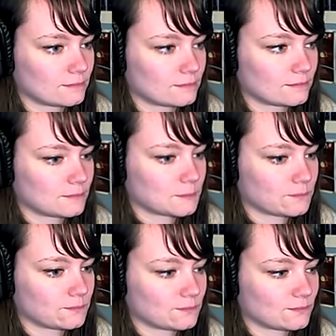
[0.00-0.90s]
No, no, no, no, Get
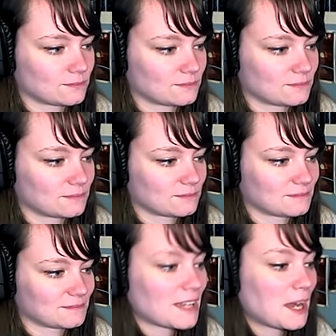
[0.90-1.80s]
back down there.
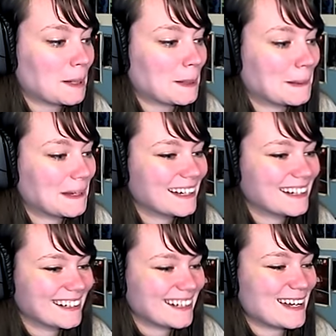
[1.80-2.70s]
Okay. No.
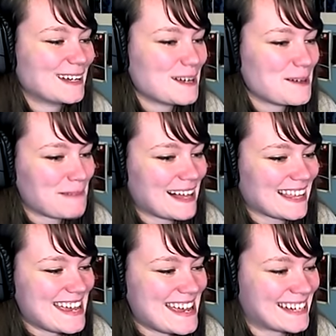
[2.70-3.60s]

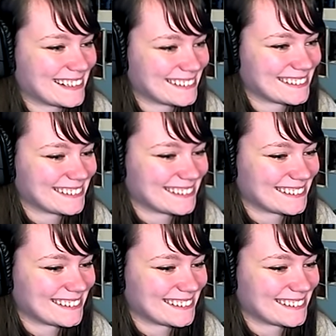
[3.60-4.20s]
Molly, no. point.